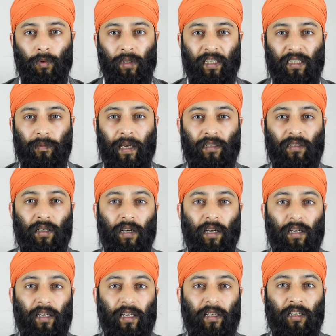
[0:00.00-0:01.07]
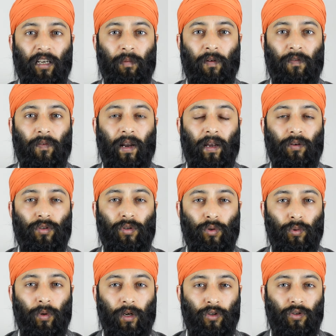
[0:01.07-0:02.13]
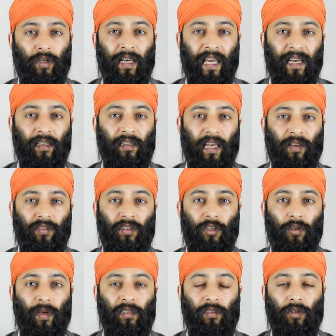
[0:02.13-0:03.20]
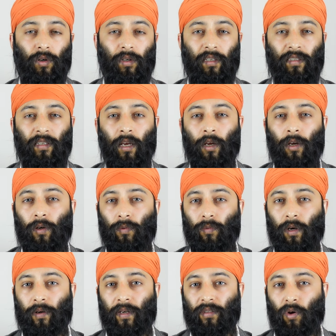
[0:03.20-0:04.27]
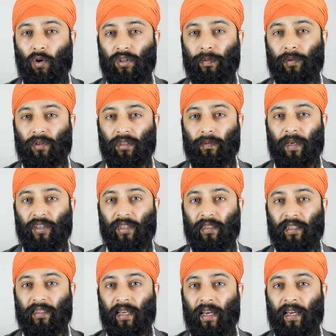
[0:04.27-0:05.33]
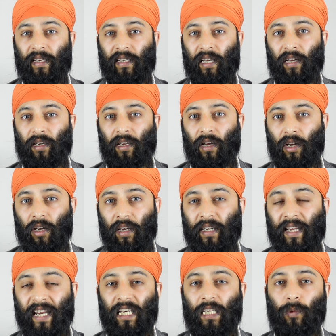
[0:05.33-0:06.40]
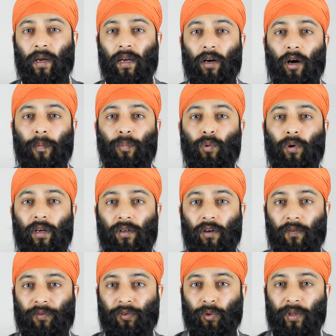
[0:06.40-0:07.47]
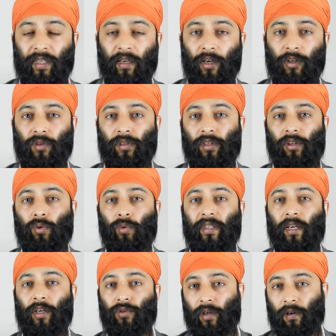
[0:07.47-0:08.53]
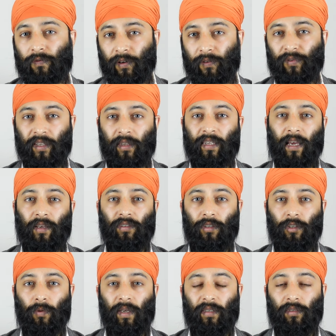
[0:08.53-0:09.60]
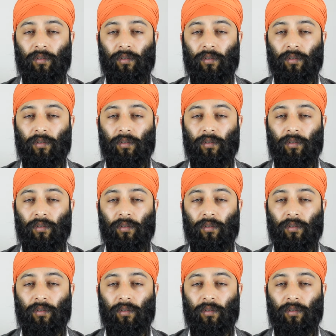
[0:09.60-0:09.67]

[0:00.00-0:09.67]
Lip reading: will expect to earn an income of around 208,000 US dollars, whereas hospital specialists can earn anywhere upward of 300 to 350,000 US